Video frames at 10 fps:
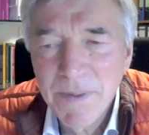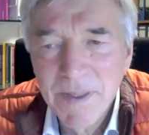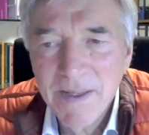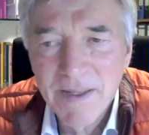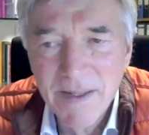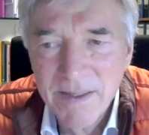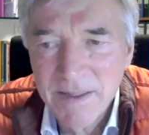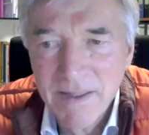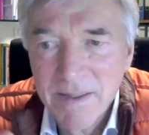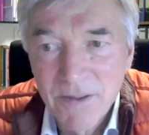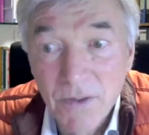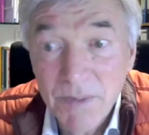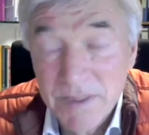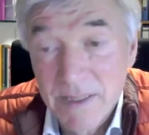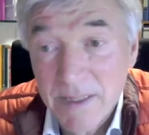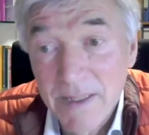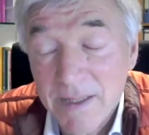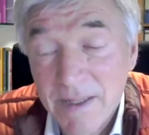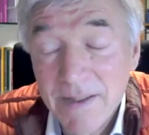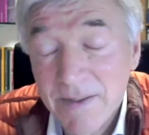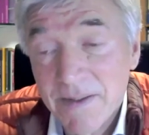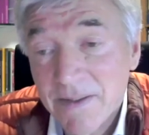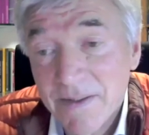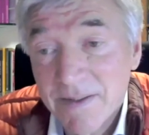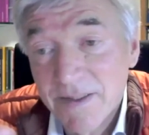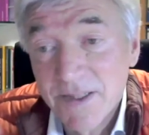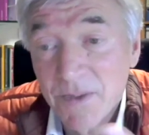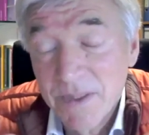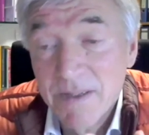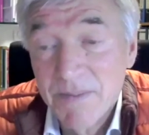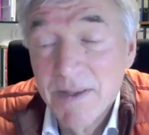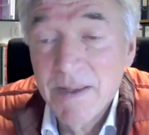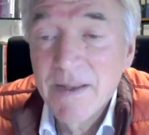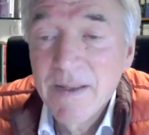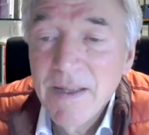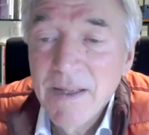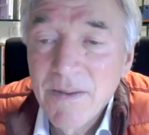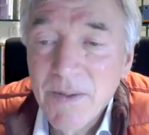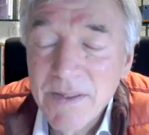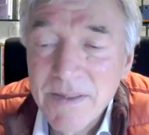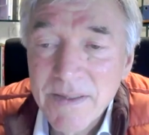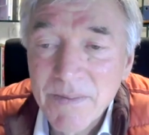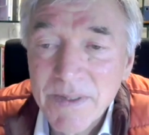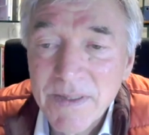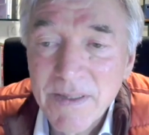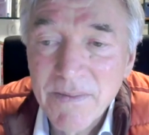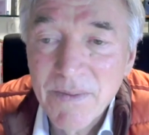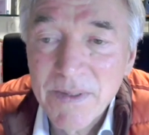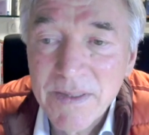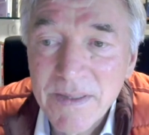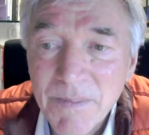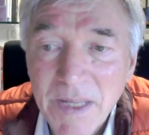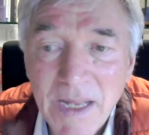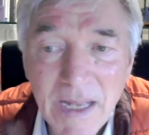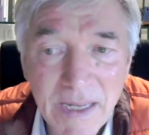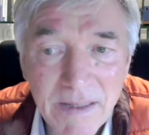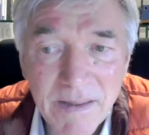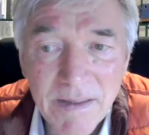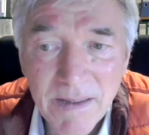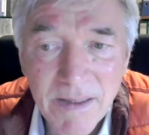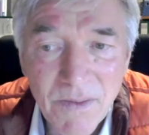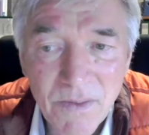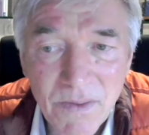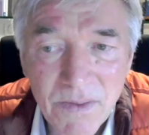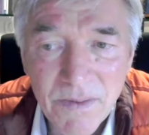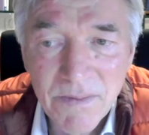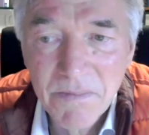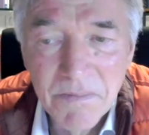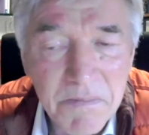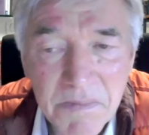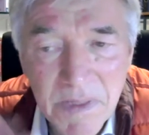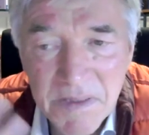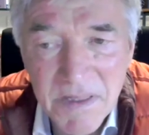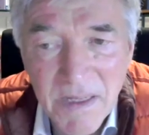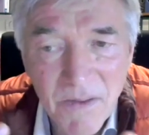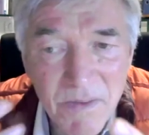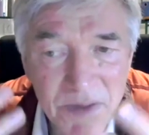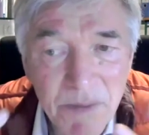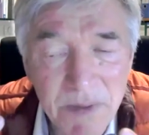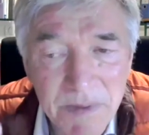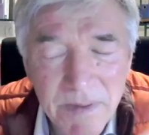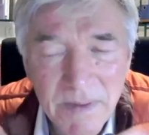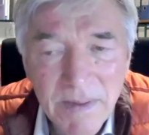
be in a trauma state, yeah, showing something, what's behind your, let's say, your symptoms.